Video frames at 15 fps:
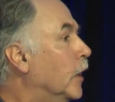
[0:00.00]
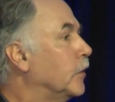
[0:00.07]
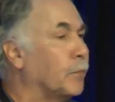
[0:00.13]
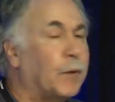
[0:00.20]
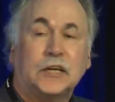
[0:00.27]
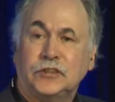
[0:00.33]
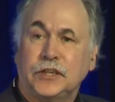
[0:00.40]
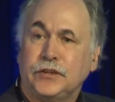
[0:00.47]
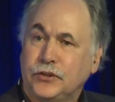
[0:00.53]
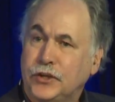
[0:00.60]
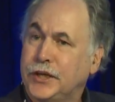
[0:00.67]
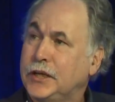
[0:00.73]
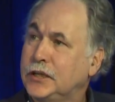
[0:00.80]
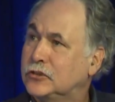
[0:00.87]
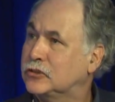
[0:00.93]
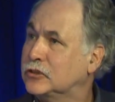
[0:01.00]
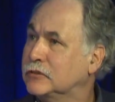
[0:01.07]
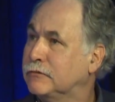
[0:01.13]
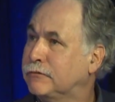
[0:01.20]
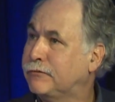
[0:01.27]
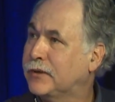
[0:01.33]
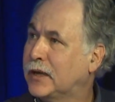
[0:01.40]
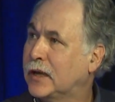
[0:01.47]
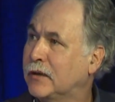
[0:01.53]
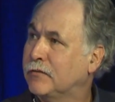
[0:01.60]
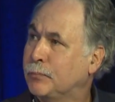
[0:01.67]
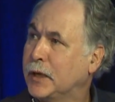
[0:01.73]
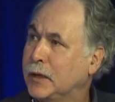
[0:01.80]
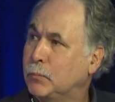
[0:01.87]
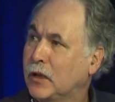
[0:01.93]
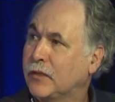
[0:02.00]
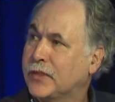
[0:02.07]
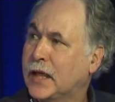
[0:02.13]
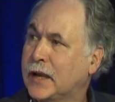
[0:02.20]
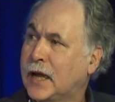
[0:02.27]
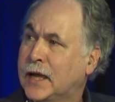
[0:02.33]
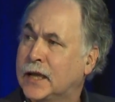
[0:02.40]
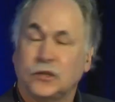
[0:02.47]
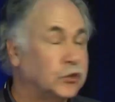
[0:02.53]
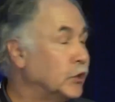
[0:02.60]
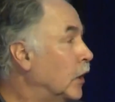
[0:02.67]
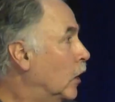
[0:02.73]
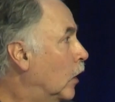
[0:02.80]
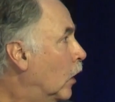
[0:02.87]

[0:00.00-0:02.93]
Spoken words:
the basic needs of people at that age.